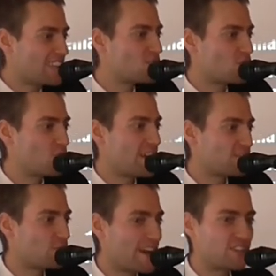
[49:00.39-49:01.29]
At the
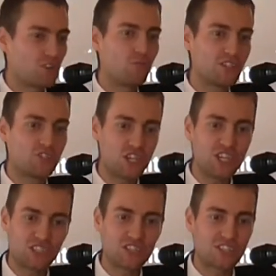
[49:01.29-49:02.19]
resurrection, when
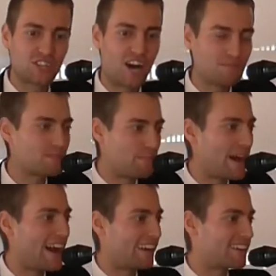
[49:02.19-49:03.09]
Jesus
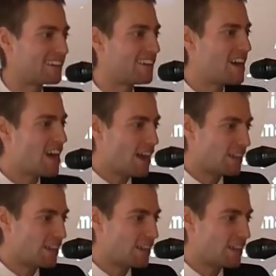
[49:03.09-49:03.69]
comes back,